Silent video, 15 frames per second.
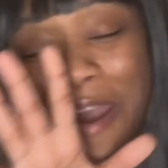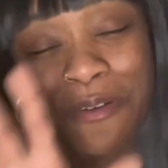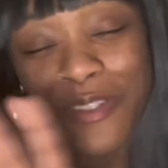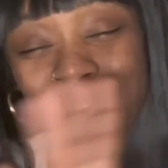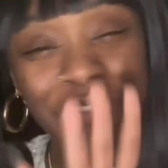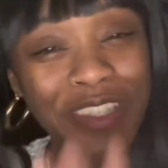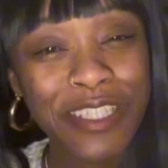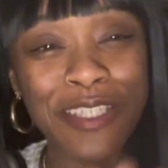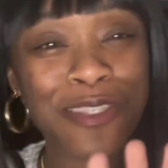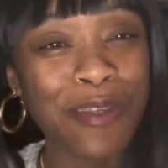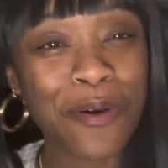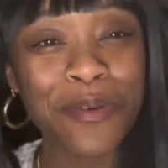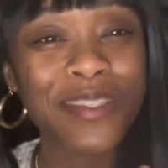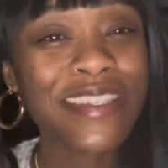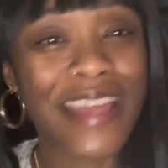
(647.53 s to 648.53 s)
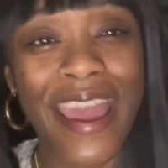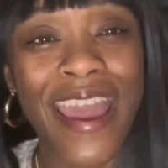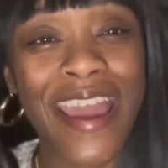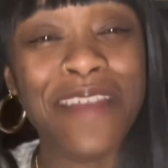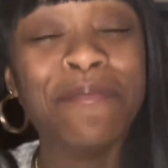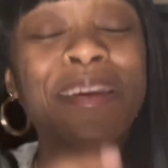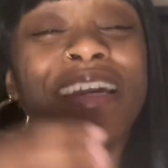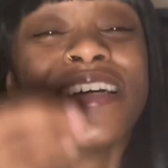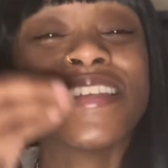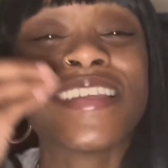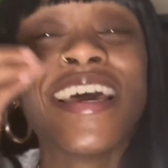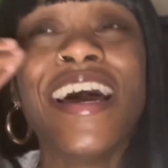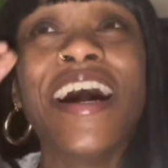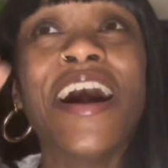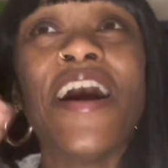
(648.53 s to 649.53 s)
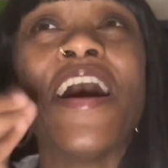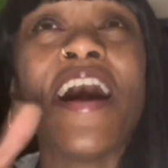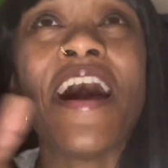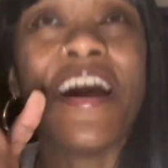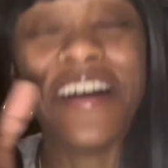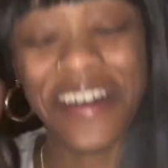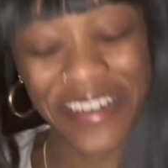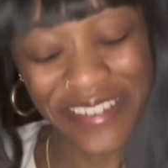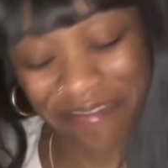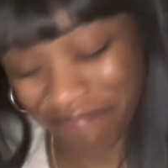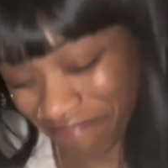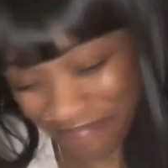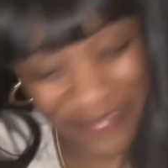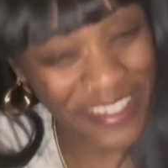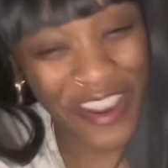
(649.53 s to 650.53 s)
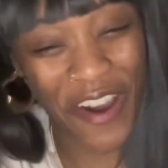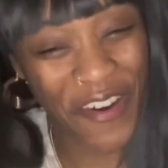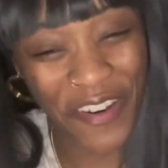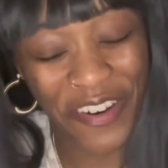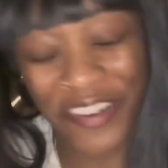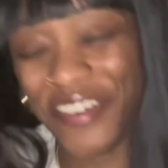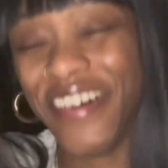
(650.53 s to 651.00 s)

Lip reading: was really so sad, because y'all,